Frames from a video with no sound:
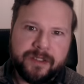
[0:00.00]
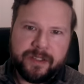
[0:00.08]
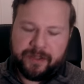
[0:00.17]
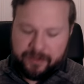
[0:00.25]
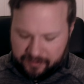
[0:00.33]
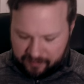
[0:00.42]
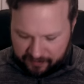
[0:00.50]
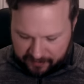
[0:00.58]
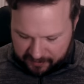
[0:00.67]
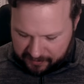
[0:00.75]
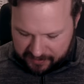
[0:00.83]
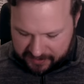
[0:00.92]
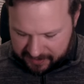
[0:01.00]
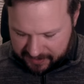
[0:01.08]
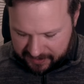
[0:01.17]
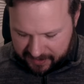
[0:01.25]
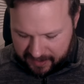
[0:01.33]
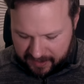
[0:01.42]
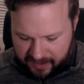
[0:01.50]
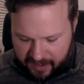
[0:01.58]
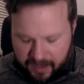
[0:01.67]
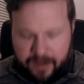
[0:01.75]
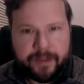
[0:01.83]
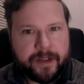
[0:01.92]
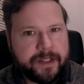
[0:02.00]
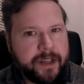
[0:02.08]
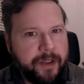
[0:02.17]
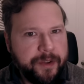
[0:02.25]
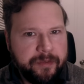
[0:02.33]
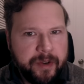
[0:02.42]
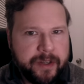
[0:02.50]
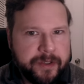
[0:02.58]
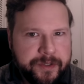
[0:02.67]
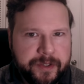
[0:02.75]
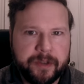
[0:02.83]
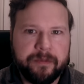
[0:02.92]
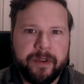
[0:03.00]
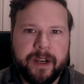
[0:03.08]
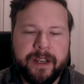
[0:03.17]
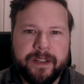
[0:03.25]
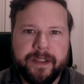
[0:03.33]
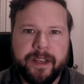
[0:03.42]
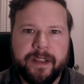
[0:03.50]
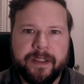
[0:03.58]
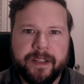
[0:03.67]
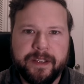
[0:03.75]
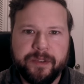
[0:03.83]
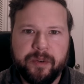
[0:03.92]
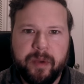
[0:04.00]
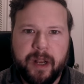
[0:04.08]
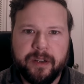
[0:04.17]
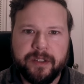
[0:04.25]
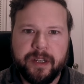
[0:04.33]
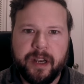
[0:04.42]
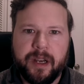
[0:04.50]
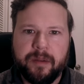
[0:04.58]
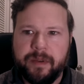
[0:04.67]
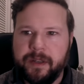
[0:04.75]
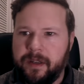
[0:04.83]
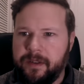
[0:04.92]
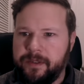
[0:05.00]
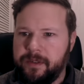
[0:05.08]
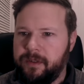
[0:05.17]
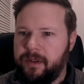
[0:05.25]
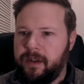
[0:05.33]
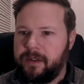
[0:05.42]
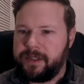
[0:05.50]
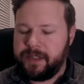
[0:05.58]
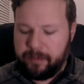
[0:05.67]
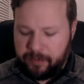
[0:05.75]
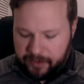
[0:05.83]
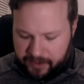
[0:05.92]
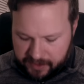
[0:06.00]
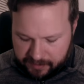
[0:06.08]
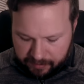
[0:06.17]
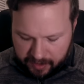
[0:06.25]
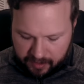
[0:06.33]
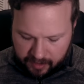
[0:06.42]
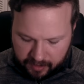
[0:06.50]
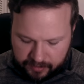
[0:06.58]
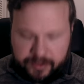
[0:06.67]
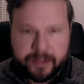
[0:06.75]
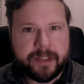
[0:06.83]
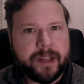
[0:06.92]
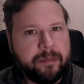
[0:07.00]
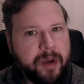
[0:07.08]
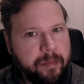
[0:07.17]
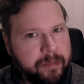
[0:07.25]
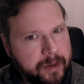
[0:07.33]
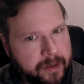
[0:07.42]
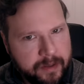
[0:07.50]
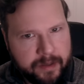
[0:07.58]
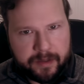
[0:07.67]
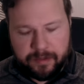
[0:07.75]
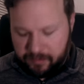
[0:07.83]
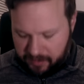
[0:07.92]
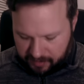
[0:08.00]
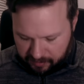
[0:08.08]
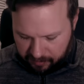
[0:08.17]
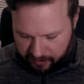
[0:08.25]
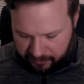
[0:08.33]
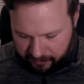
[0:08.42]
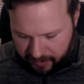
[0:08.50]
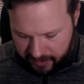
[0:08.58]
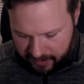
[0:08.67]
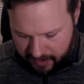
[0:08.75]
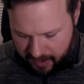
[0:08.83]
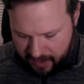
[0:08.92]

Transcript: So who is this guy? There's other videos you can find that, that do a better job and other uh, summaries, but I'll just sum up in a, in a brief way.